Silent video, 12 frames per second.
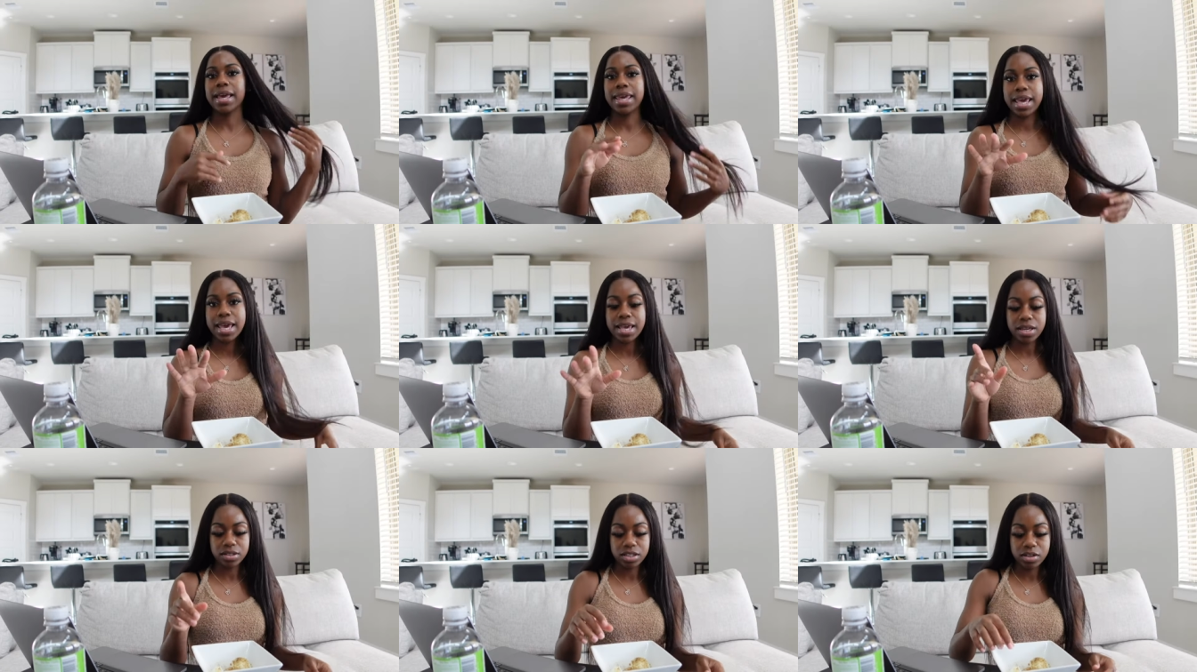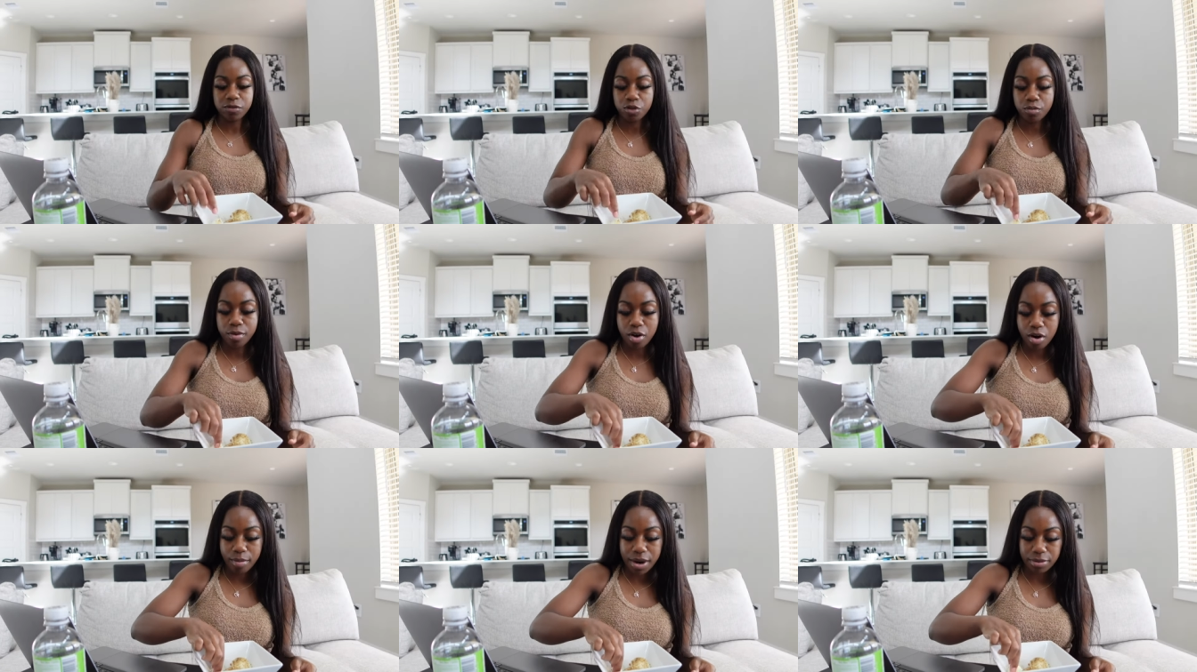I can't eat a seafood
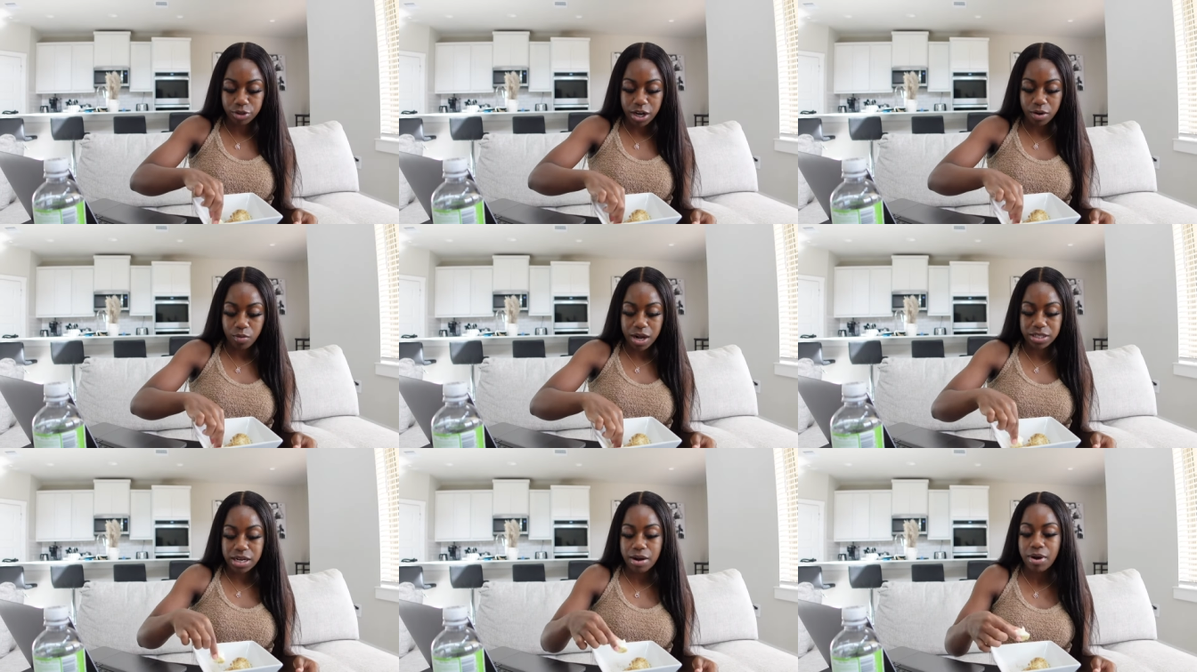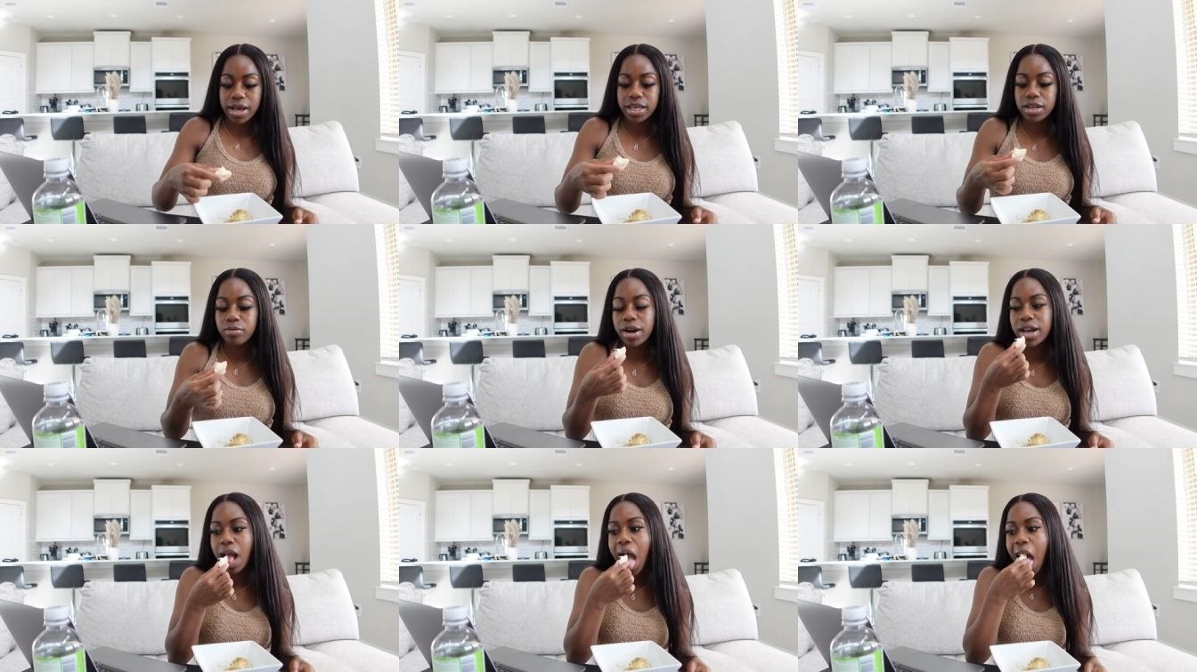bowl, but I'm trying to watch how I eat
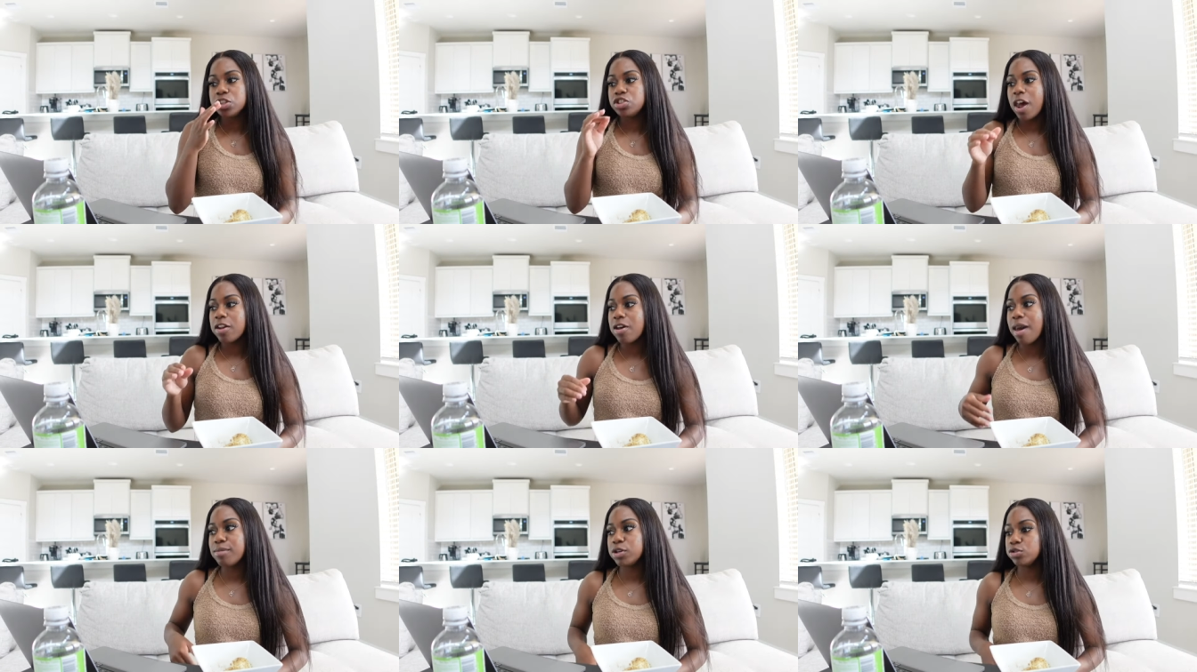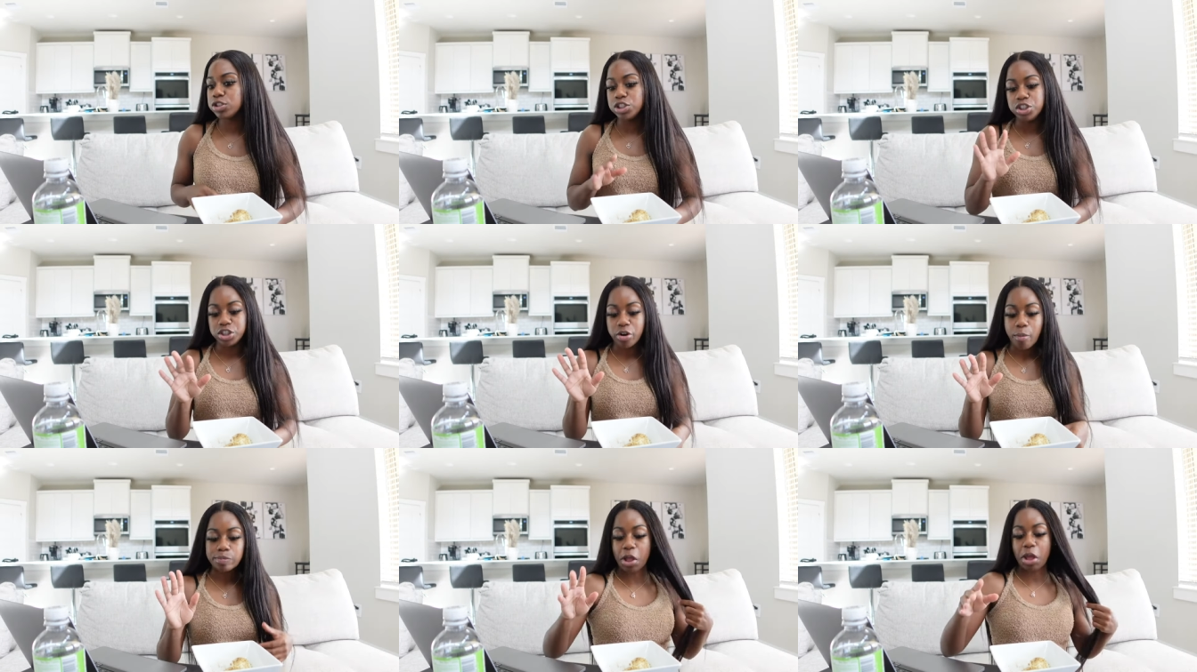right now. Because y'all know I've been going to the gym.